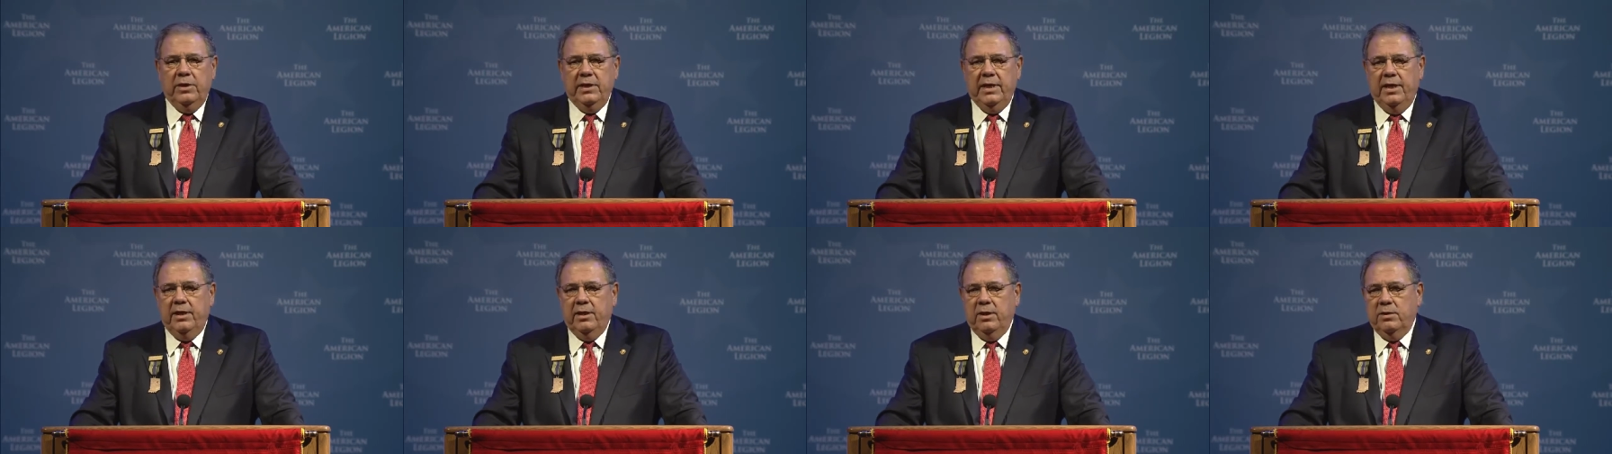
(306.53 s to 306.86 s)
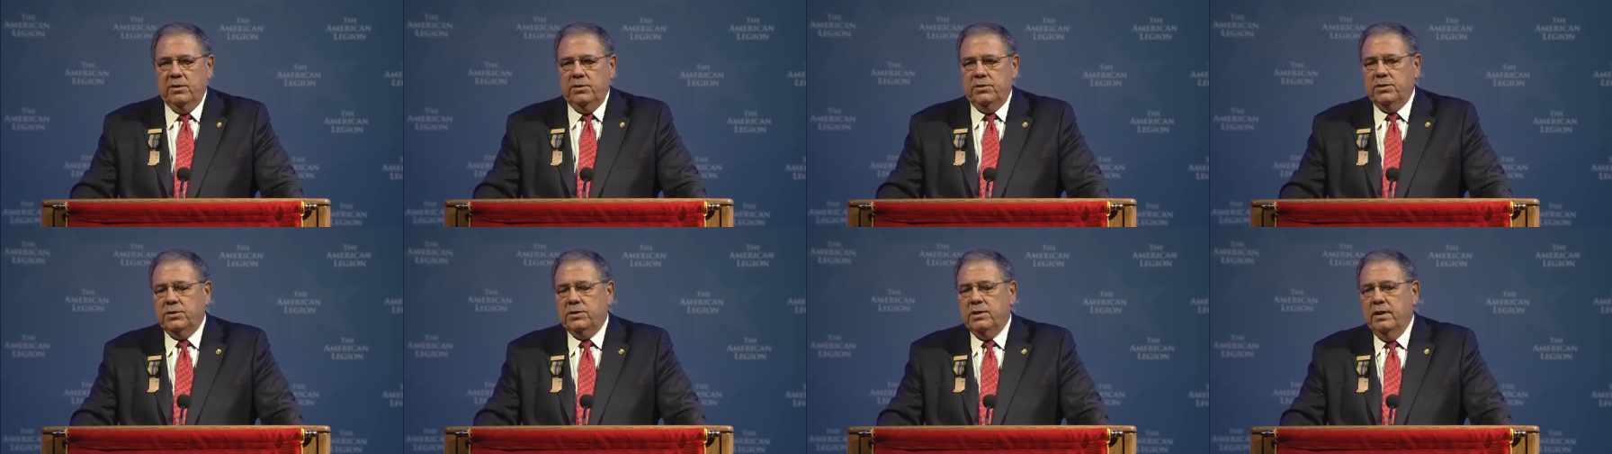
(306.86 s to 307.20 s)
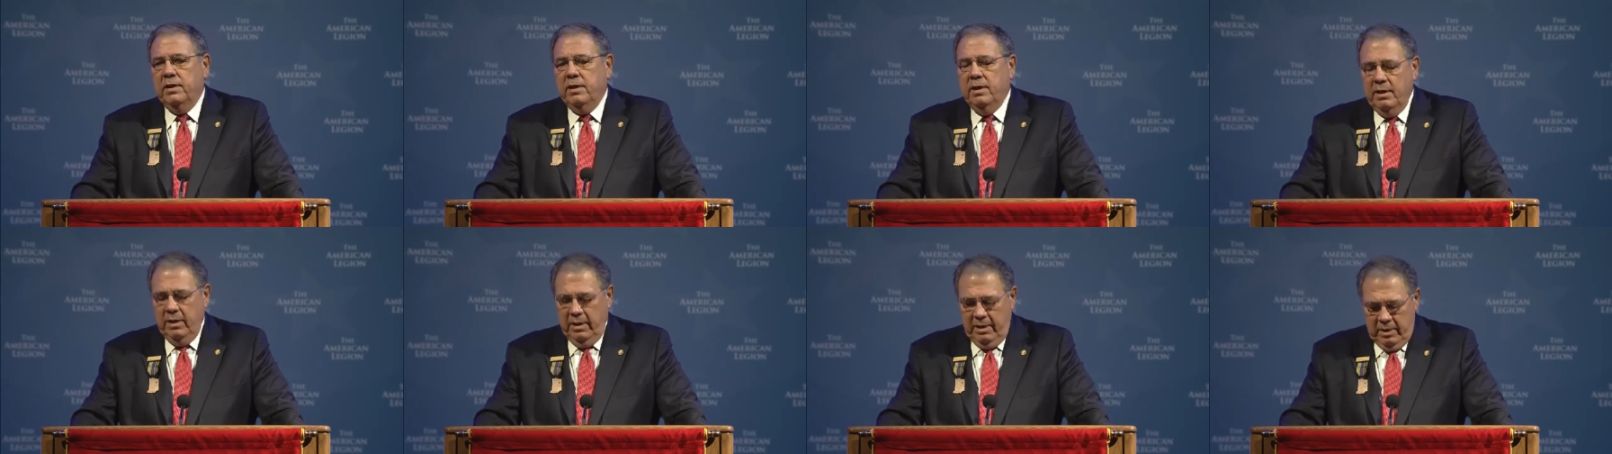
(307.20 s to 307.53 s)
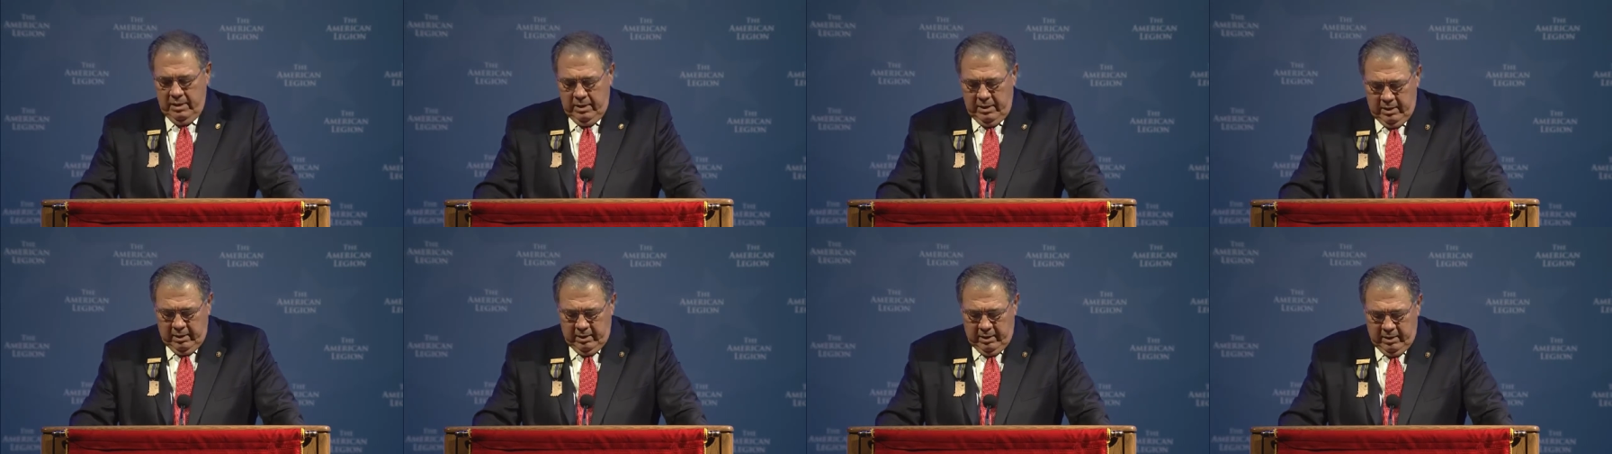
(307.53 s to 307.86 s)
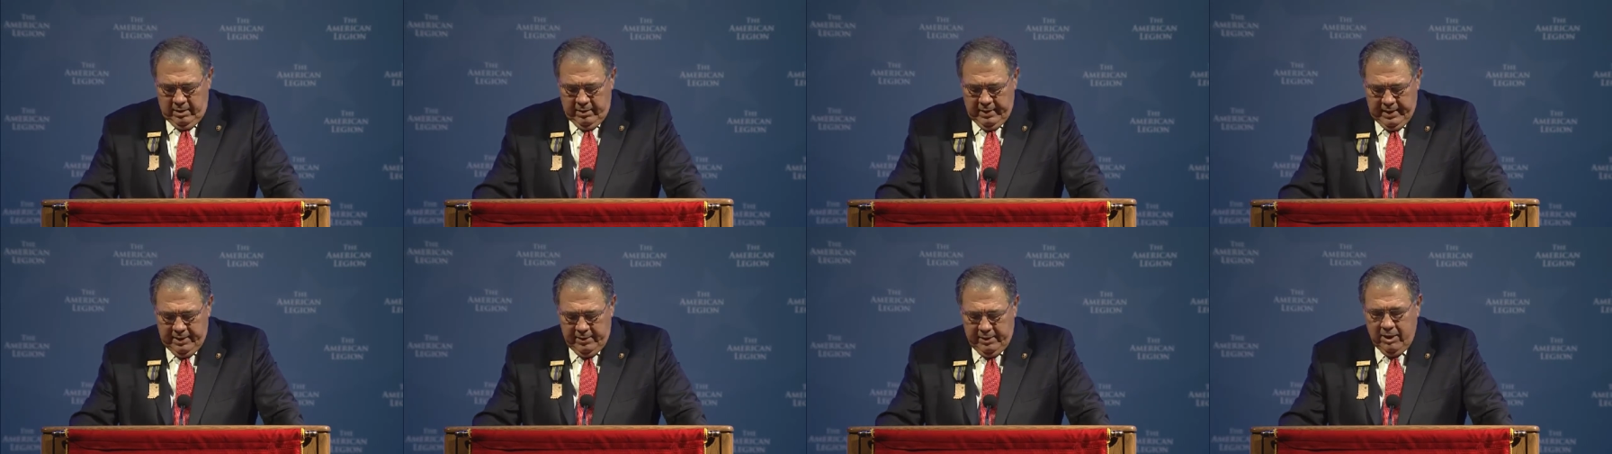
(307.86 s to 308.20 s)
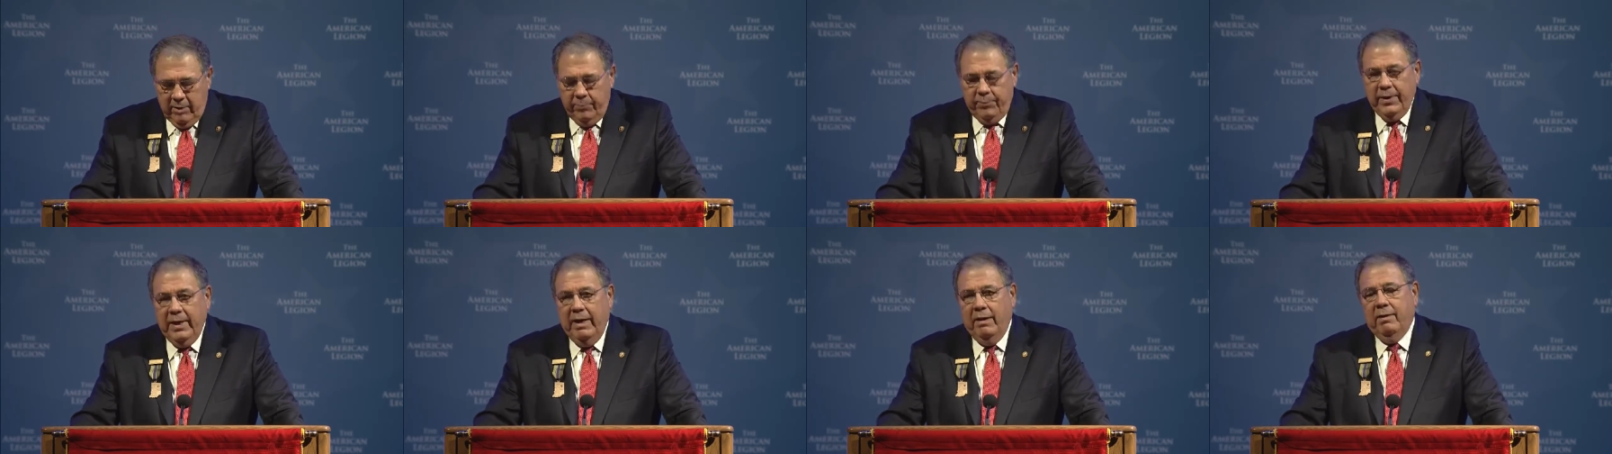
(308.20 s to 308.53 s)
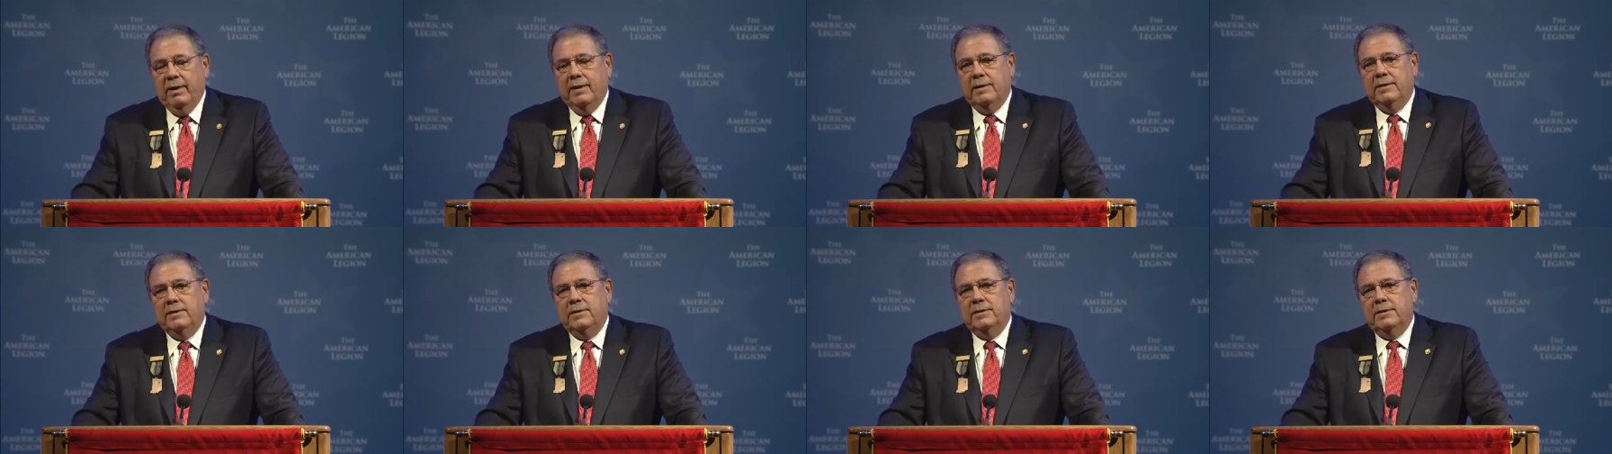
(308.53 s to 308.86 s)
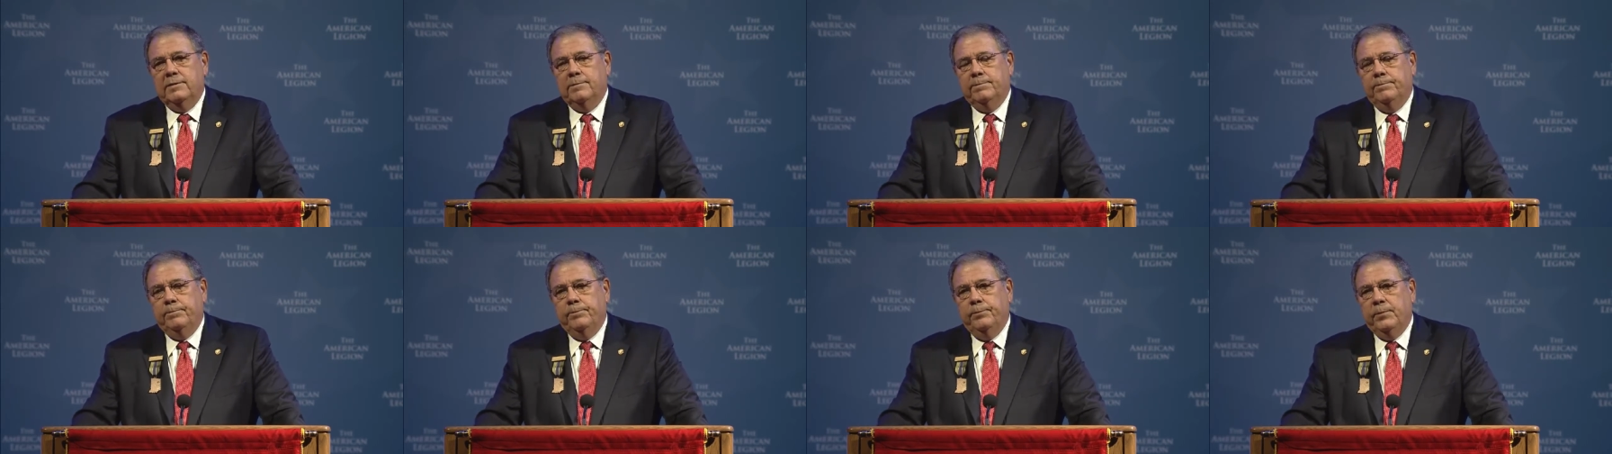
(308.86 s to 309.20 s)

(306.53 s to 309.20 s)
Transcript: years than their parents.